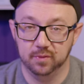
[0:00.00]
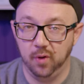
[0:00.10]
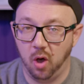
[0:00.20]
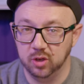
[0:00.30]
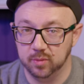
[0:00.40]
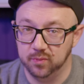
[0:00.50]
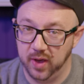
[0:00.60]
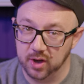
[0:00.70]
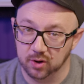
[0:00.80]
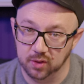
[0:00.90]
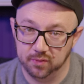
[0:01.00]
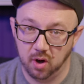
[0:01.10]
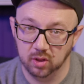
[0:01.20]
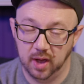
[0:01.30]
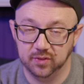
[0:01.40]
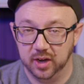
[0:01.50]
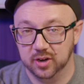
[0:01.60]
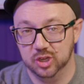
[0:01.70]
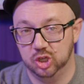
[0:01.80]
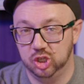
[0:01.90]
volume fader on the far left here
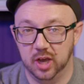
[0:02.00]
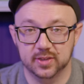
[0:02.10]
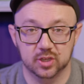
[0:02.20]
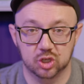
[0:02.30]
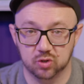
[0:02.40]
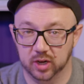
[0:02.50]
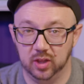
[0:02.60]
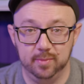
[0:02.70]
is just strictly